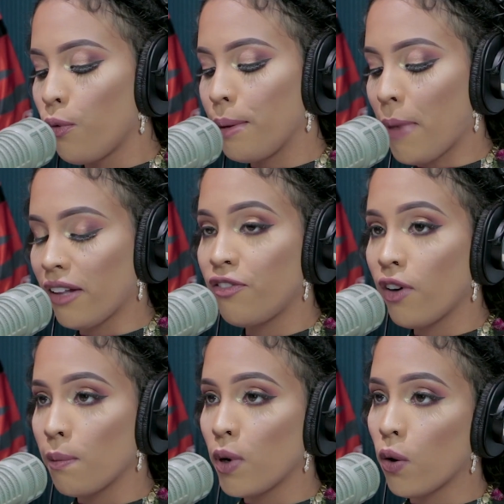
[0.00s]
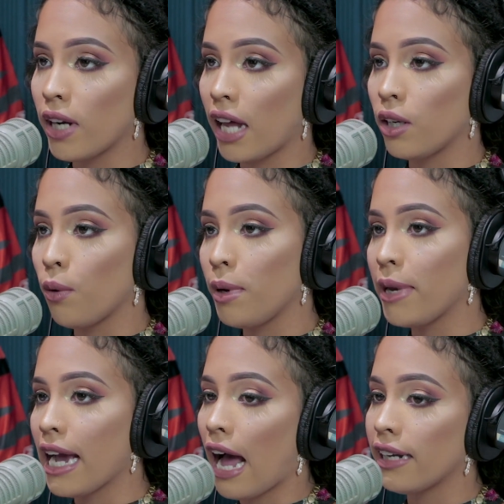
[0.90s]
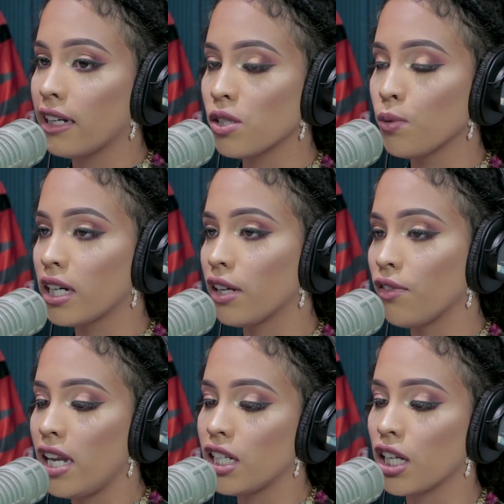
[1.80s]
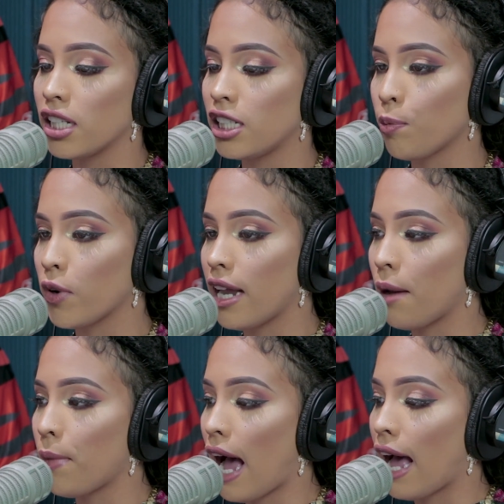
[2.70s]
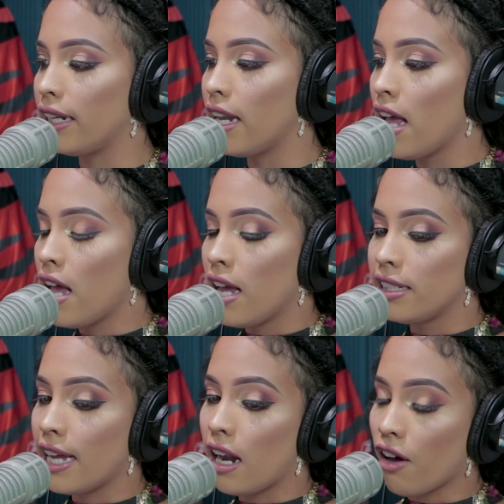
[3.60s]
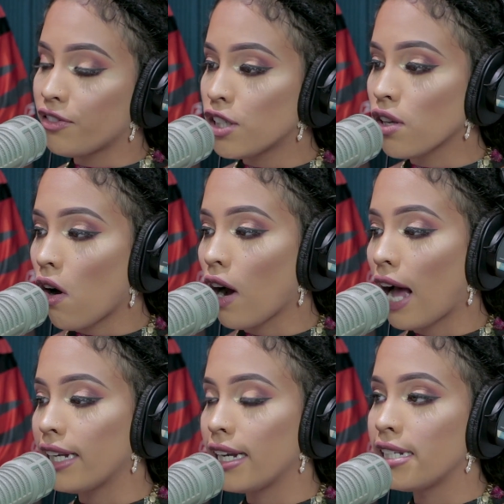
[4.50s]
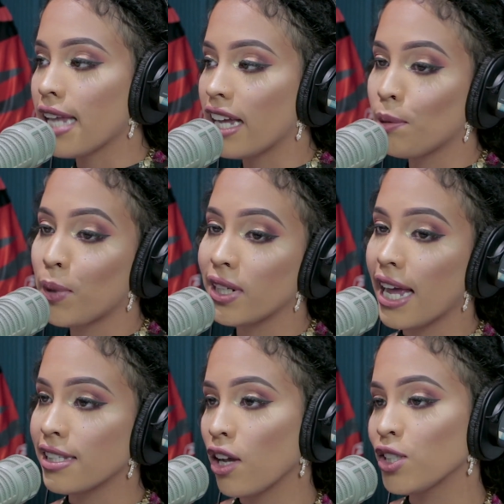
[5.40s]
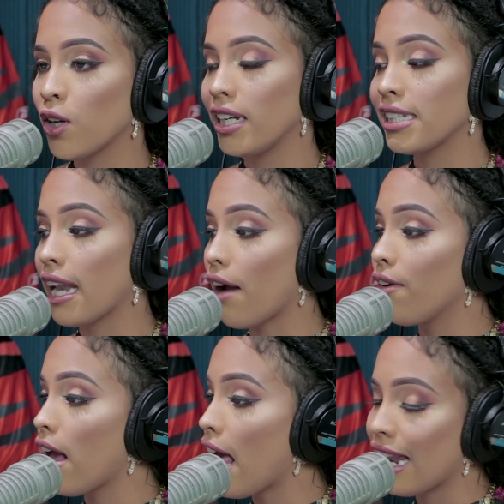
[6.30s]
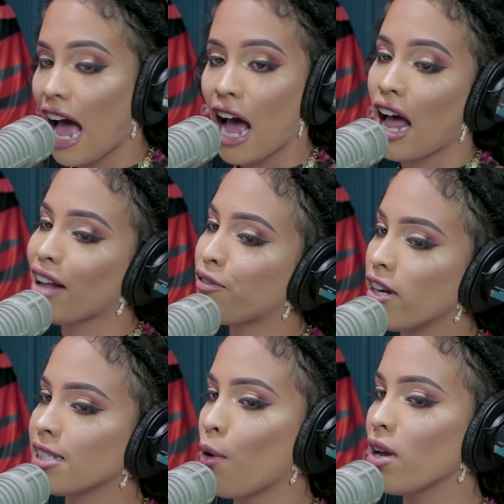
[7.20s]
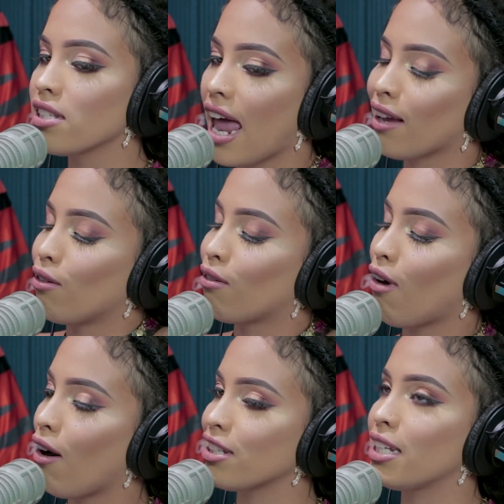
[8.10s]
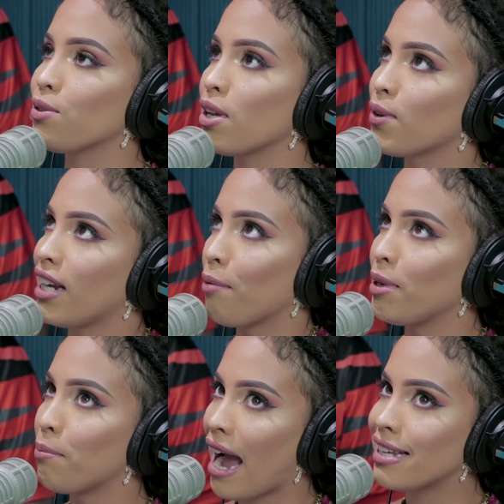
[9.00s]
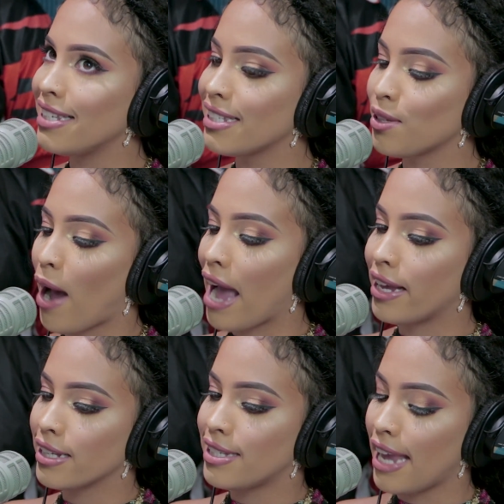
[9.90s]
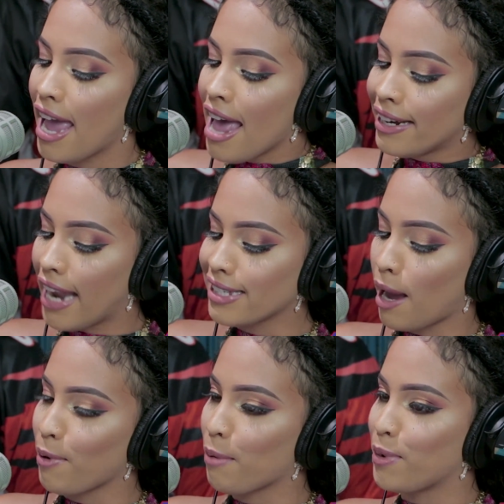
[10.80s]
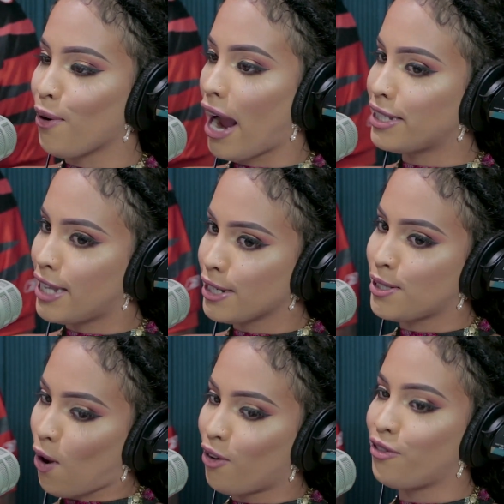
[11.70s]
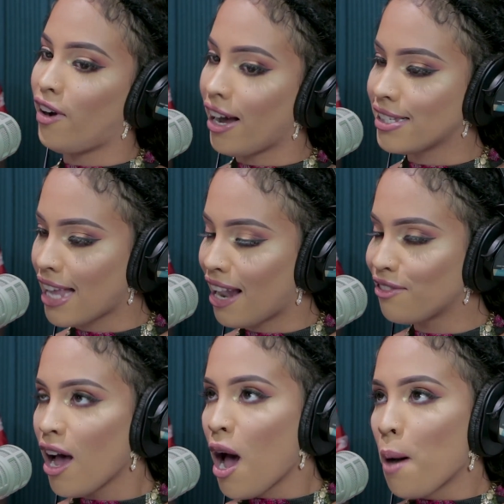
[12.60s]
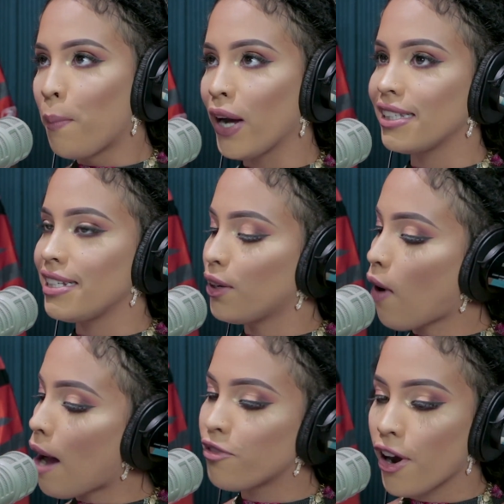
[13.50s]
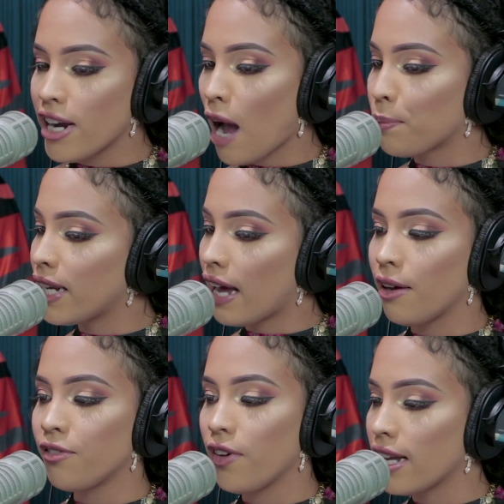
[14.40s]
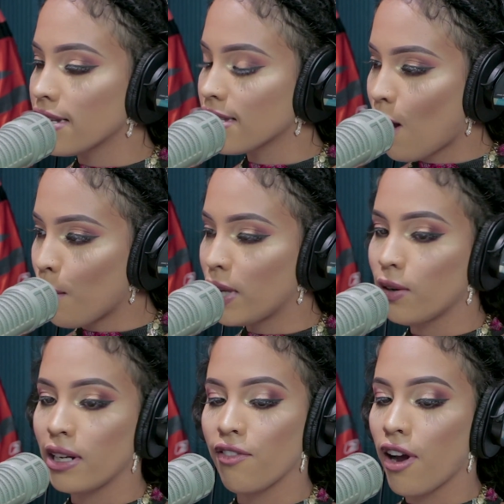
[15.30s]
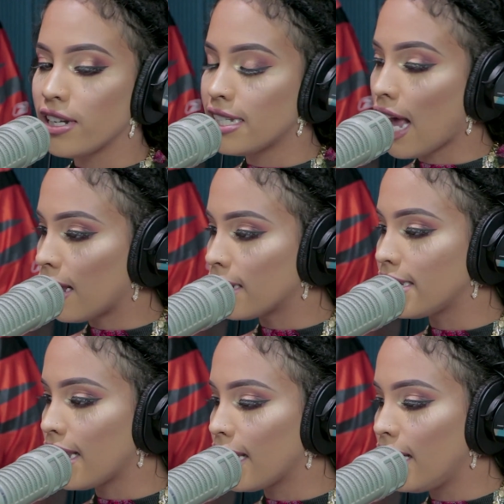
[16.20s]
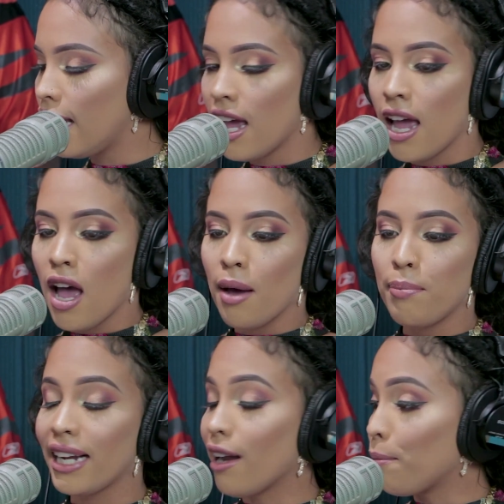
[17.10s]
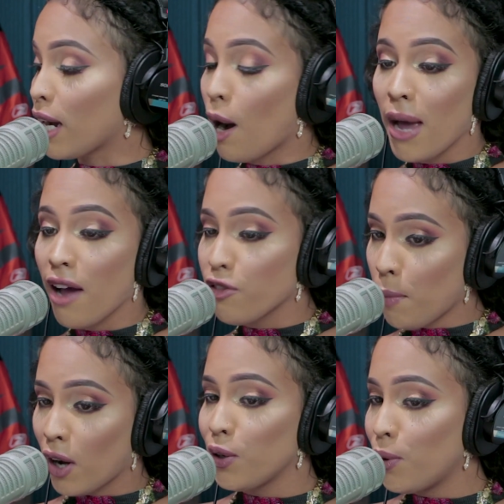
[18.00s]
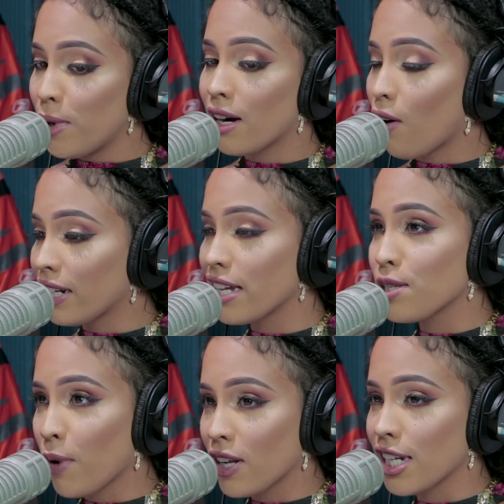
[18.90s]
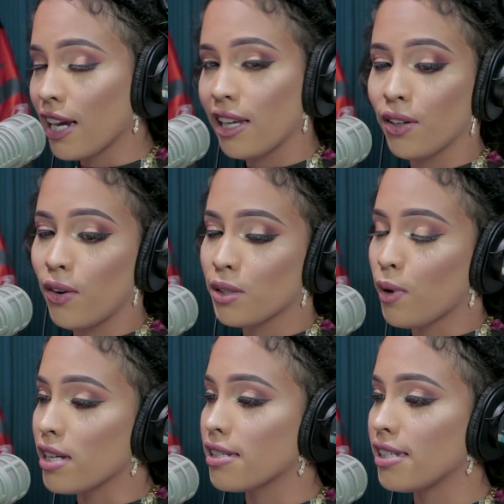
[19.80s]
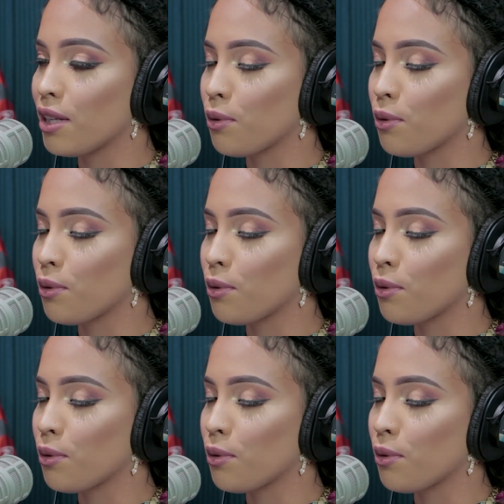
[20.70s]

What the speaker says: we met Full Blown, and you know, we began this working relationship with them, and they loved the song and they decided to put their touch on it. And at first I was like, oh gosh, this was going to be my season where I could say Nessa Preppy write this song for herself. But you know, I'm very happy that them fellas come, you know, they're very talented. Big up everybody who work on this project. You know, it was